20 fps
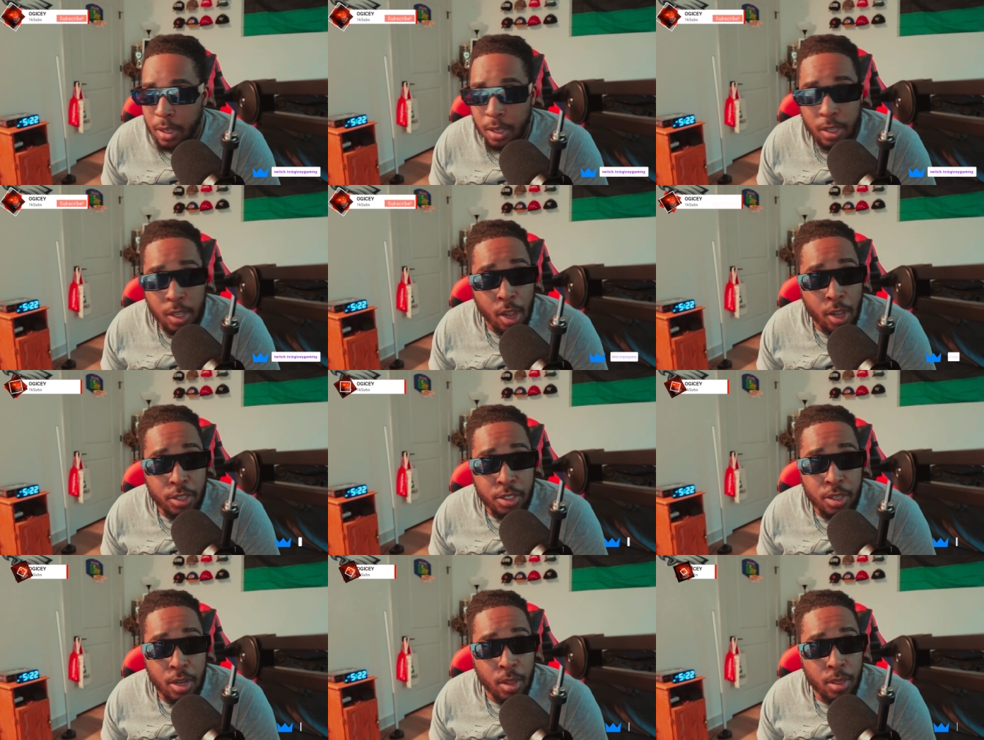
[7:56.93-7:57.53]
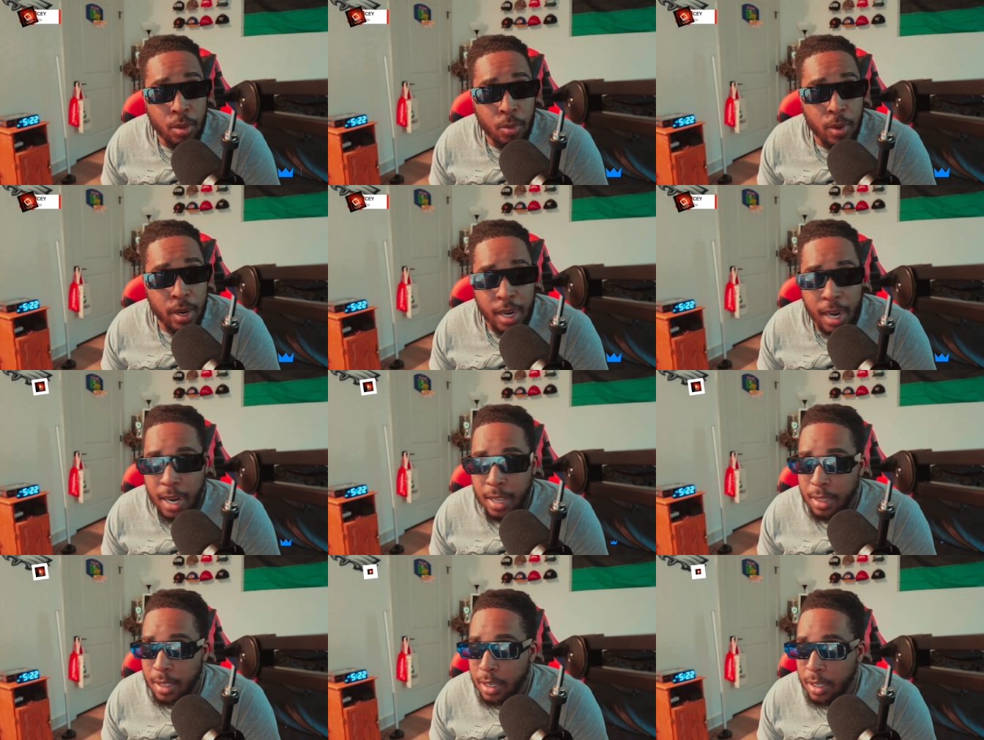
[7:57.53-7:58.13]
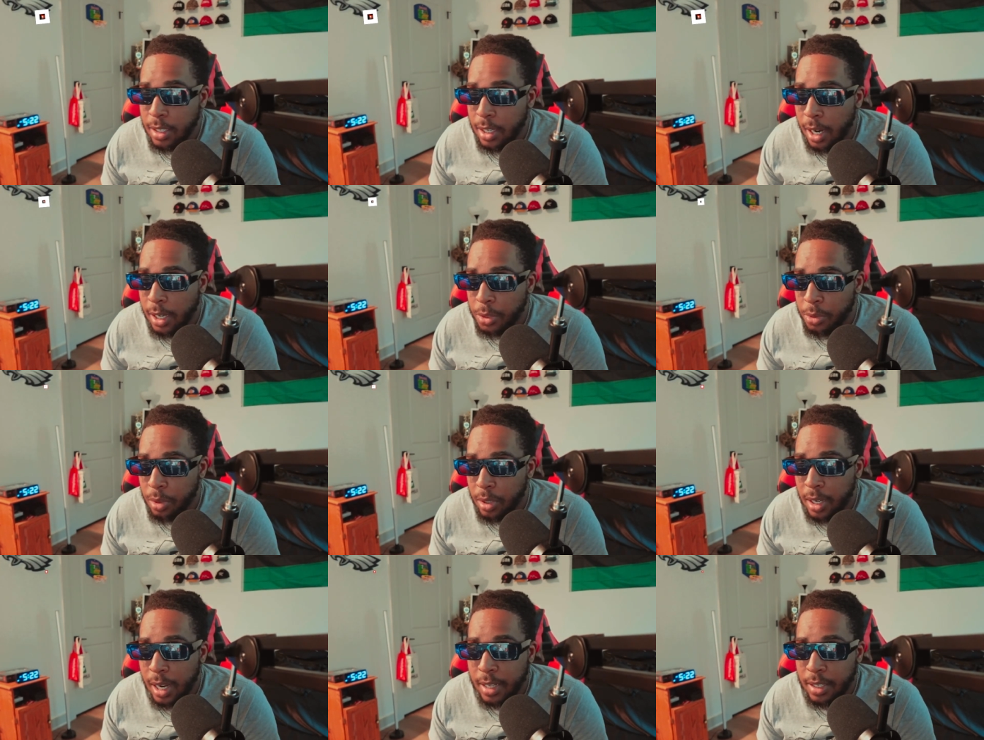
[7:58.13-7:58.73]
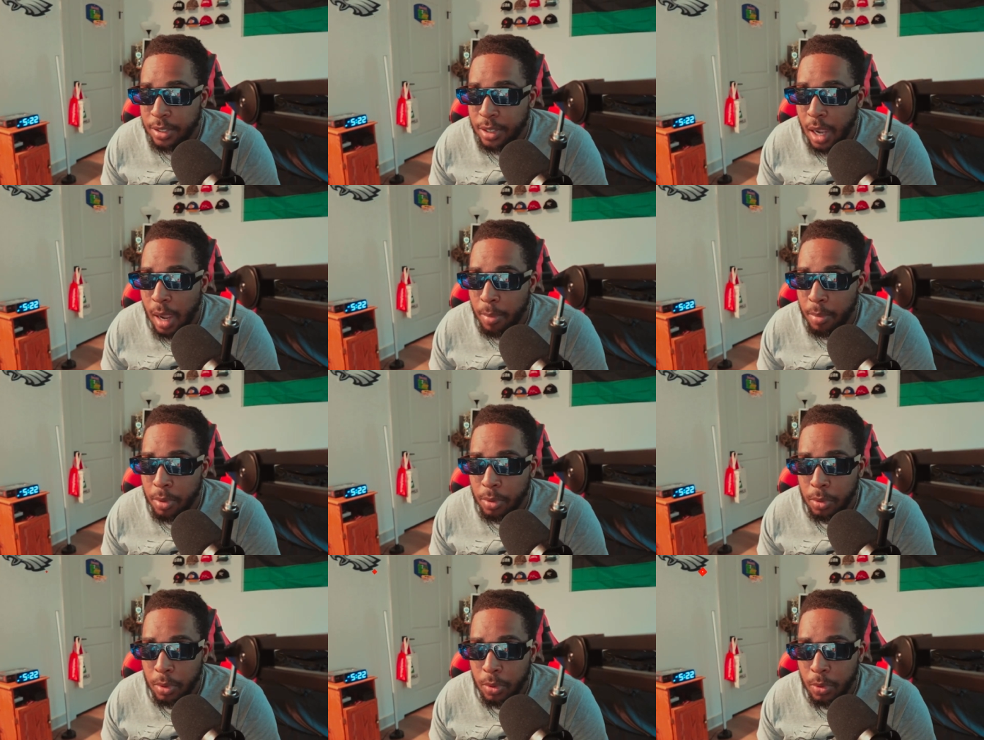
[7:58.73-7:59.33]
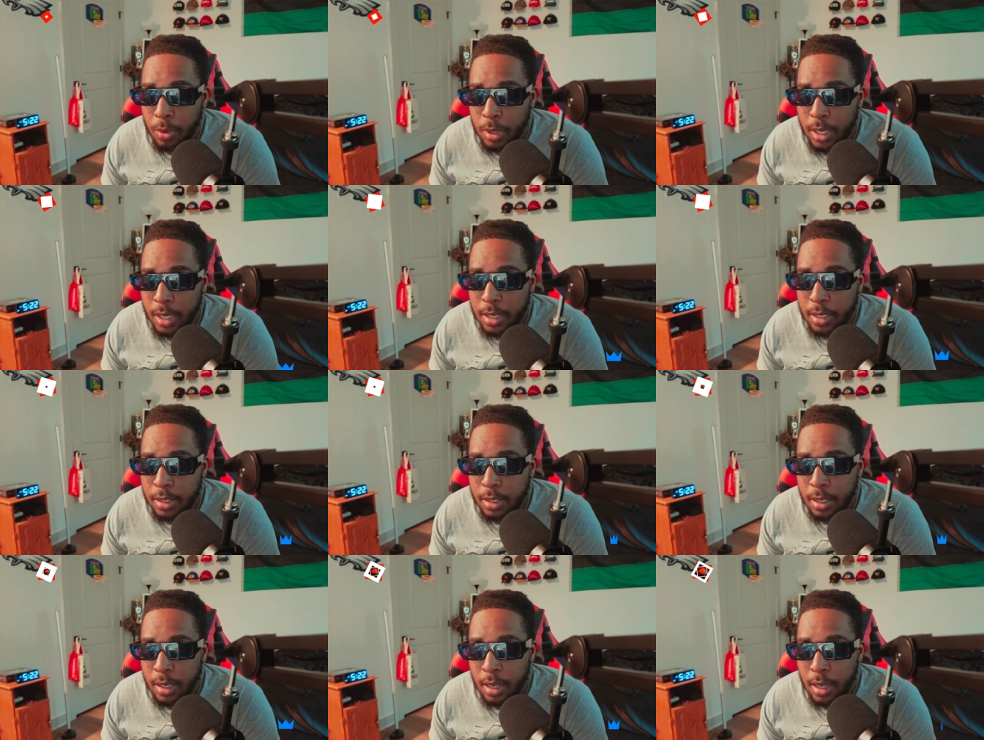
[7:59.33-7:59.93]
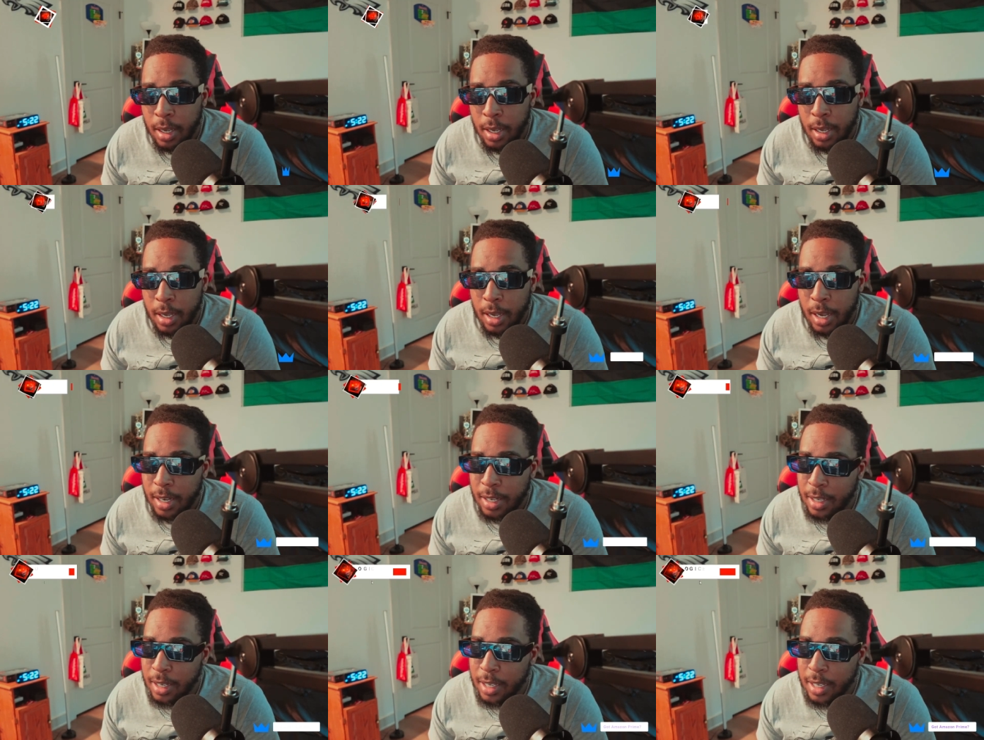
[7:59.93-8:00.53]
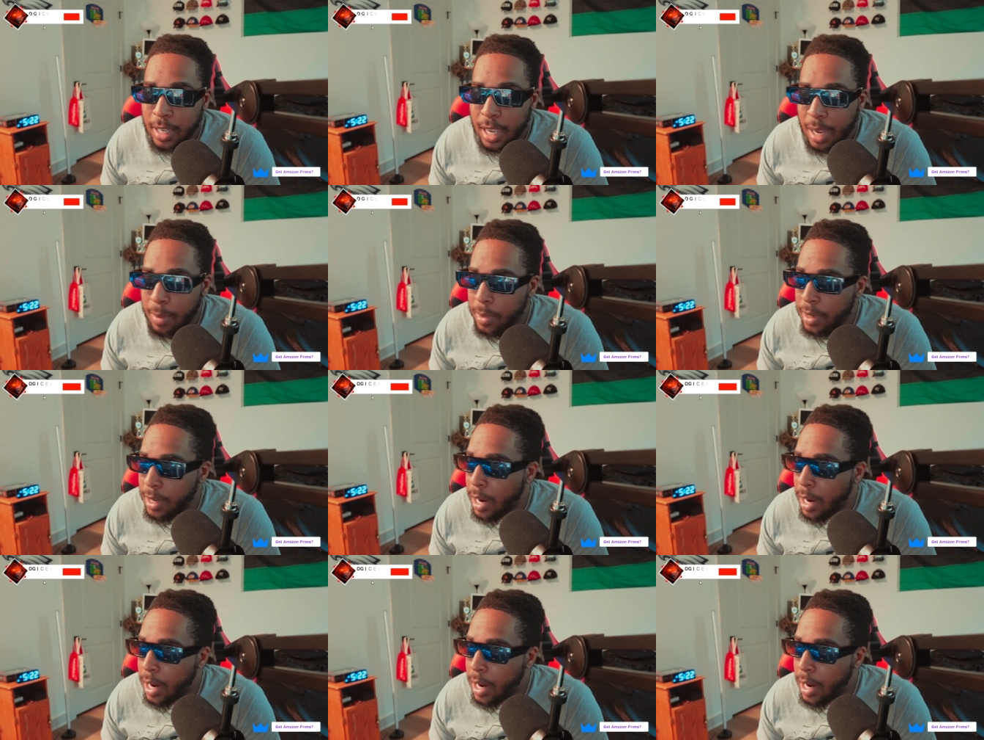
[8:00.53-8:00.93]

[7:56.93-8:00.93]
Y'all saw the way Anthony Joshua got stopped by Ruiz, and then he came in that